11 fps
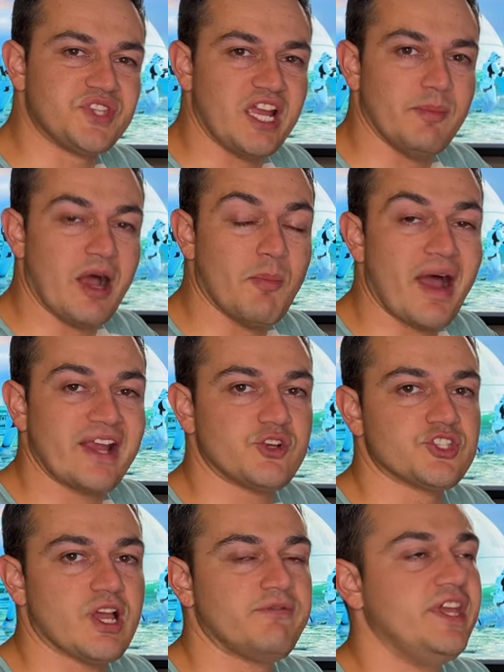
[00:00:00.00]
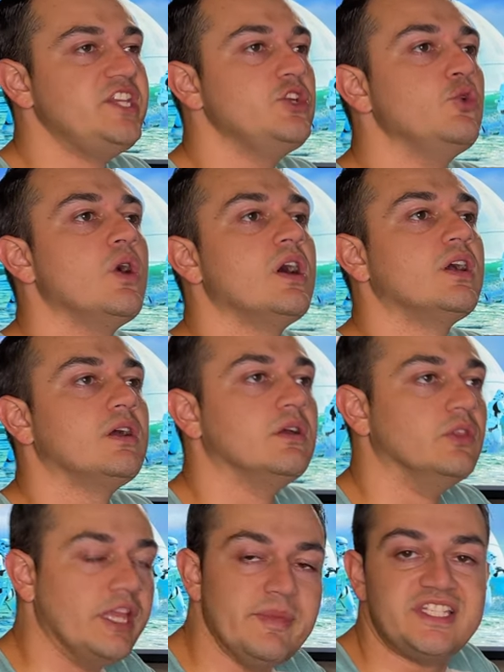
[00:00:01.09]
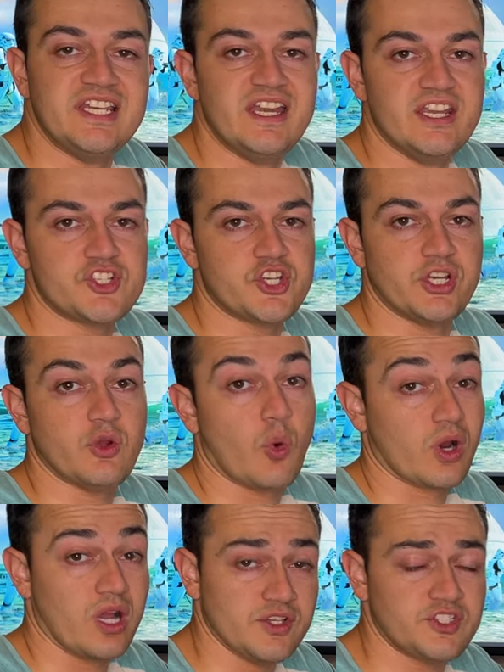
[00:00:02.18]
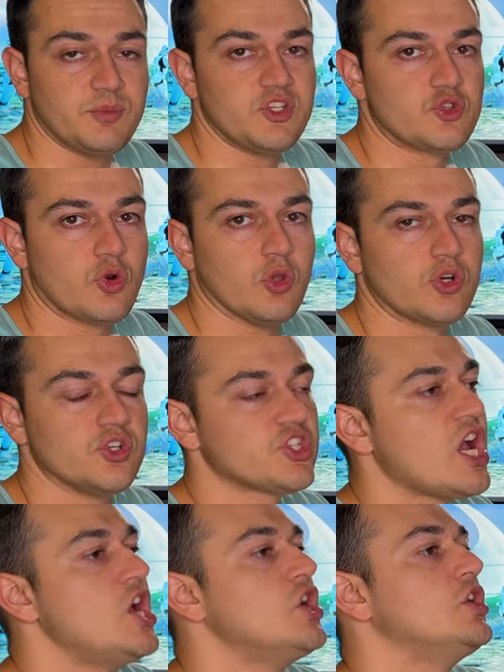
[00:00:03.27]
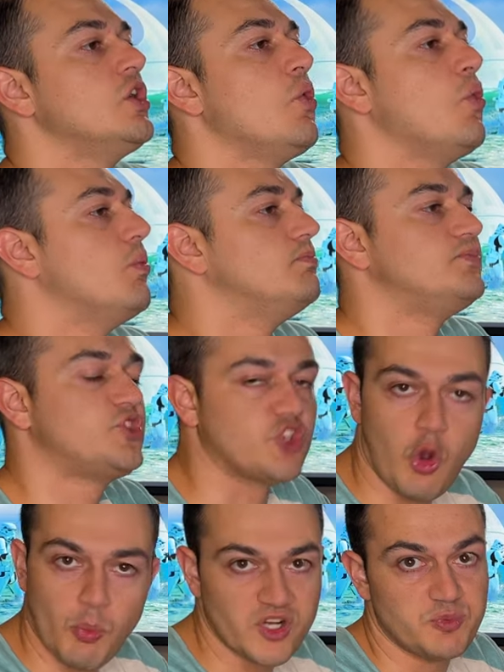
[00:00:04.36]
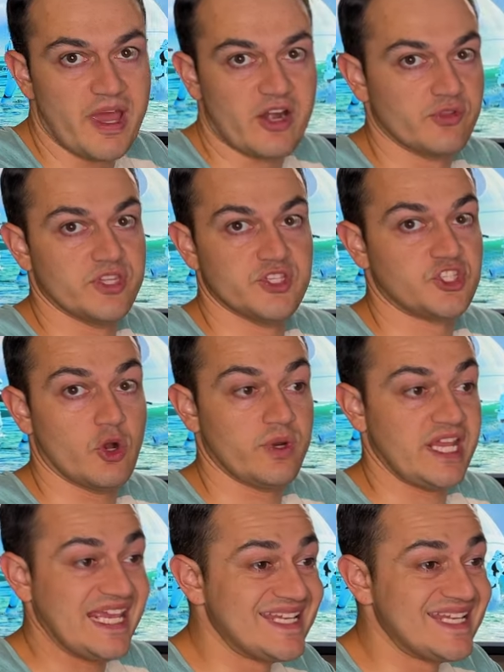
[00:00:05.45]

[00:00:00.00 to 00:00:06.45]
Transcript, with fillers: say about Microsoft, they do limited edition or custom controllers so much better than Sony.